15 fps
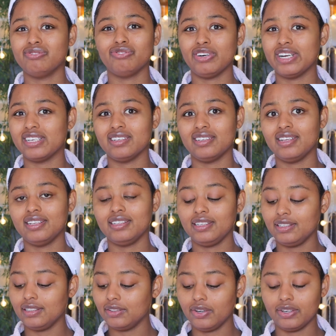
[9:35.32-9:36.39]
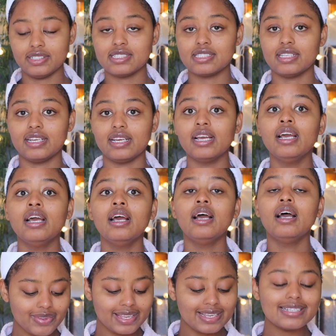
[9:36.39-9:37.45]
regularly, honestly.
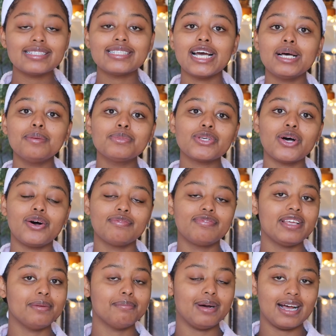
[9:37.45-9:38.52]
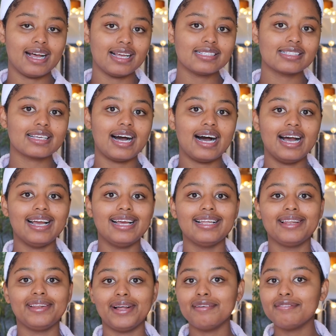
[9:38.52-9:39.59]
In terms of the mask,
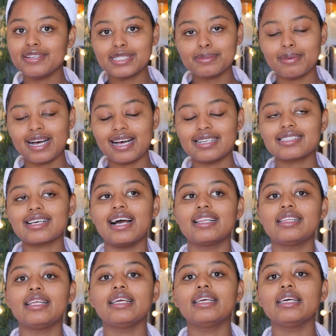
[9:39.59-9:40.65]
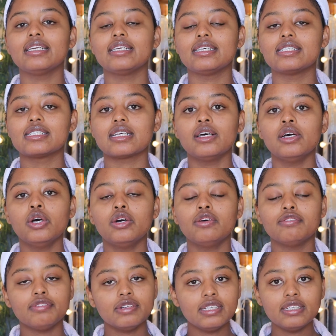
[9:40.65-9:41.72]
I love this mask. I think it is
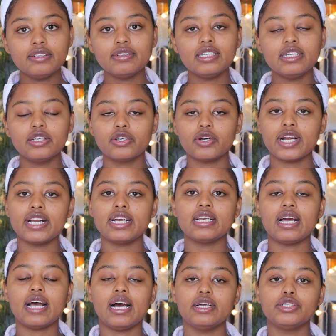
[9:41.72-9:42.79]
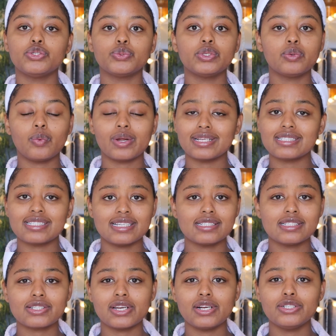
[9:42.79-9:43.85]
really great at doing what it says
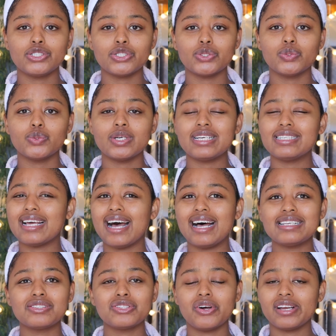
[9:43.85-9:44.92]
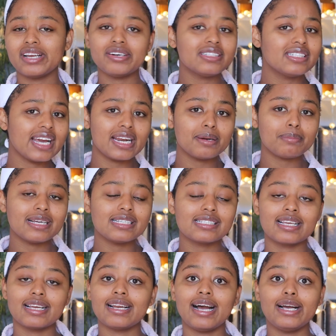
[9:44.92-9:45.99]
it's gonna do. It has not irritated my skin.